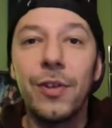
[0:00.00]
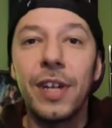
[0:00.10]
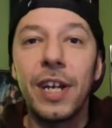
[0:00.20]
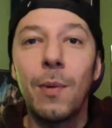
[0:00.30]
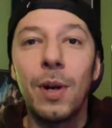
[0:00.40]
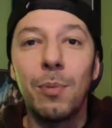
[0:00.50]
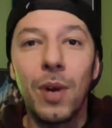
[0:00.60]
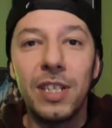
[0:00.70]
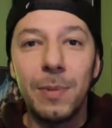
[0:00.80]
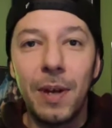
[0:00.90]
thing I want to
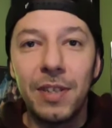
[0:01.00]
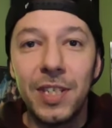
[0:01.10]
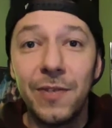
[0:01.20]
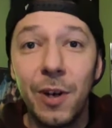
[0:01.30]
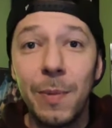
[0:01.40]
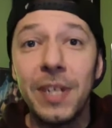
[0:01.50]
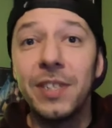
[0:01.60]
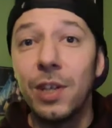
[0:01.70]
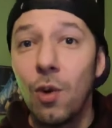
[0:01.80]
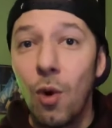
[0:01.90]
praise about this film is
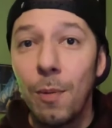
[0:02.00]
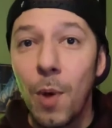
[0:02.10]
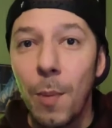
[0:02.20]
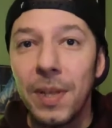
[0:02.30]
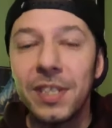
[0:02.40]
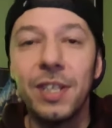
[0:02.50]
the gore moments.